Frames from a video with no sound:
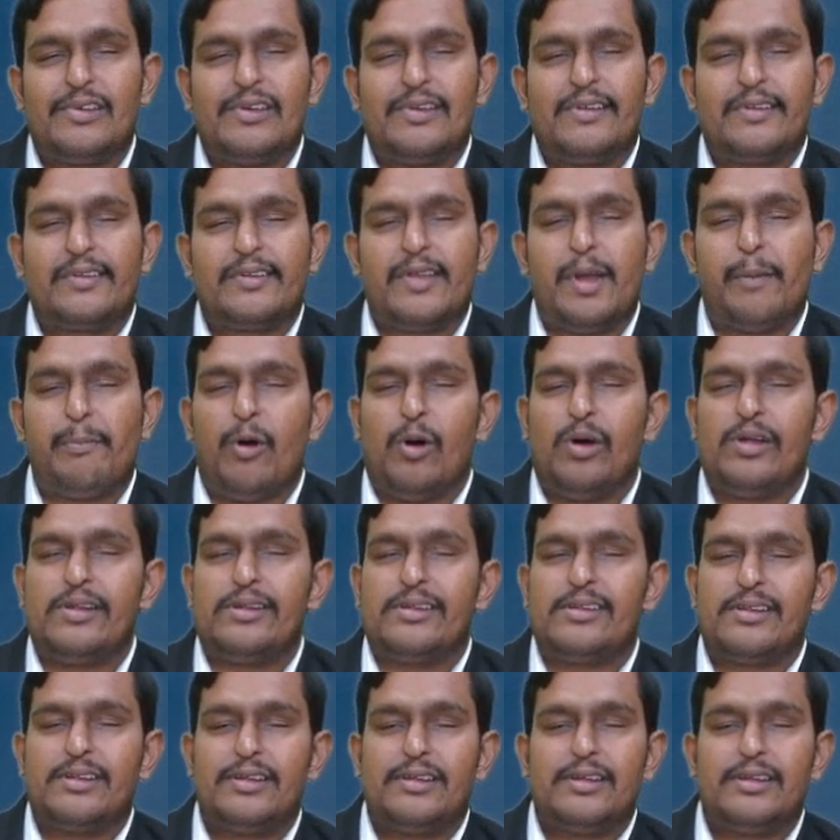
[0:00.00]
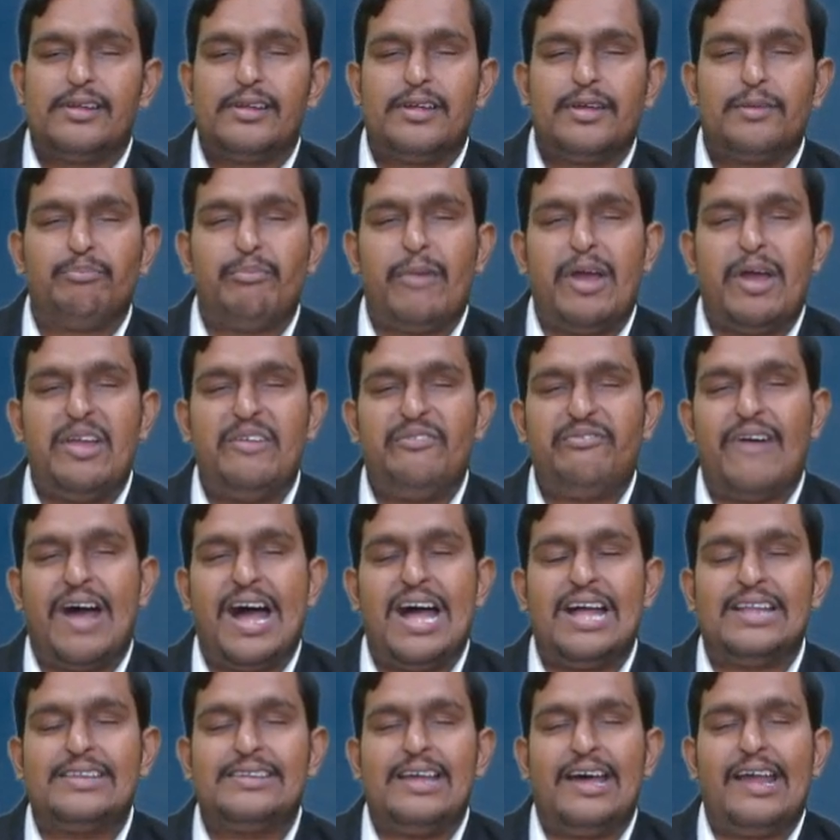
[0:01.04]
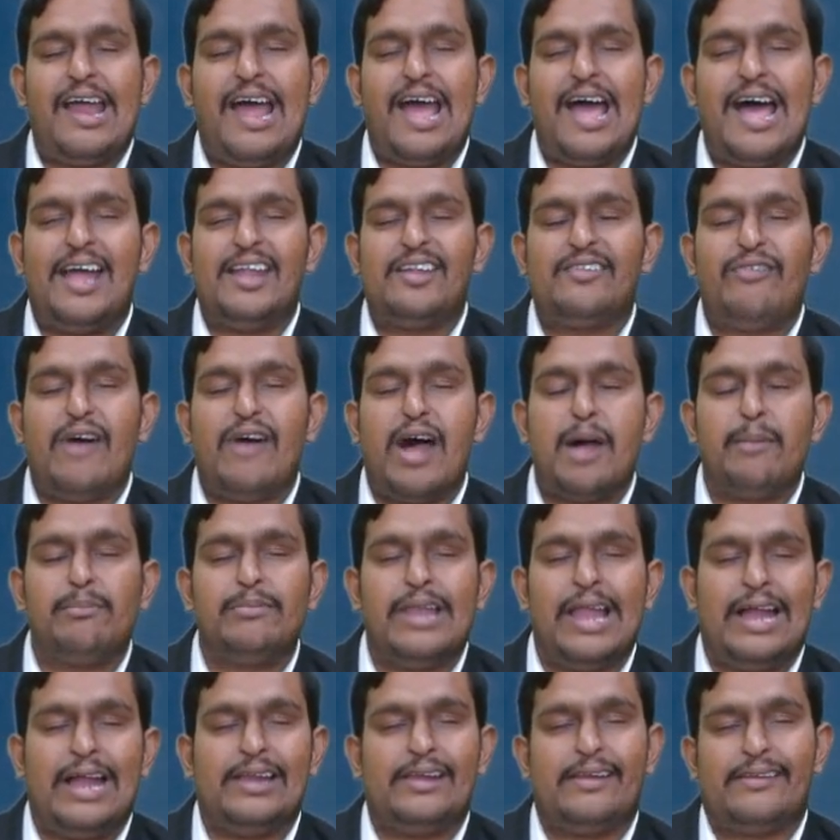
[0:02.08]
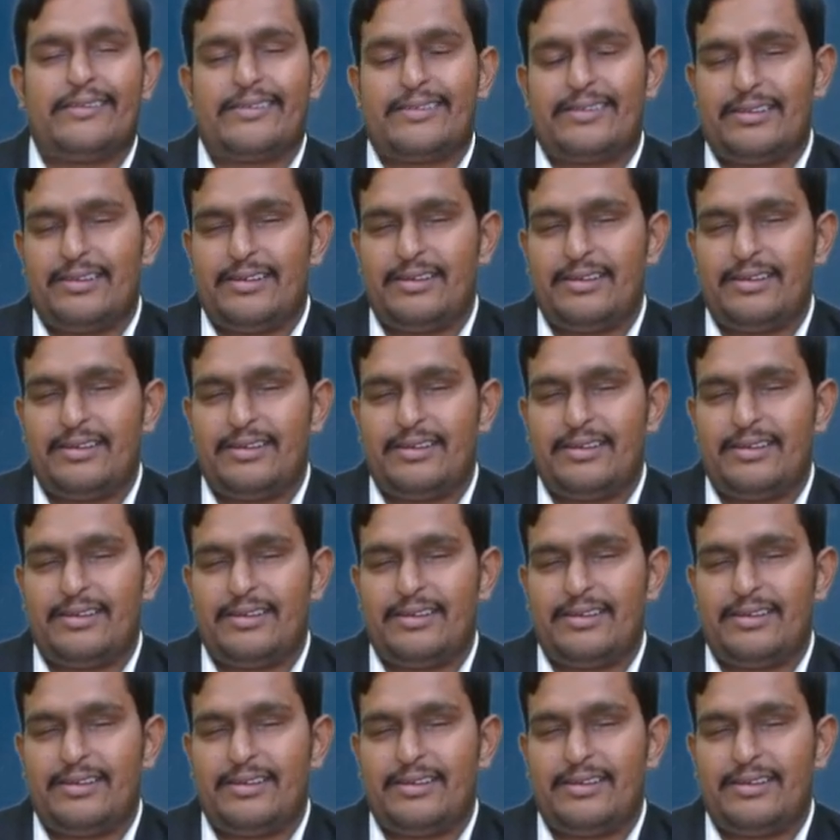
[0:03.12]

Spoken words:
Suppose my father has farmlands,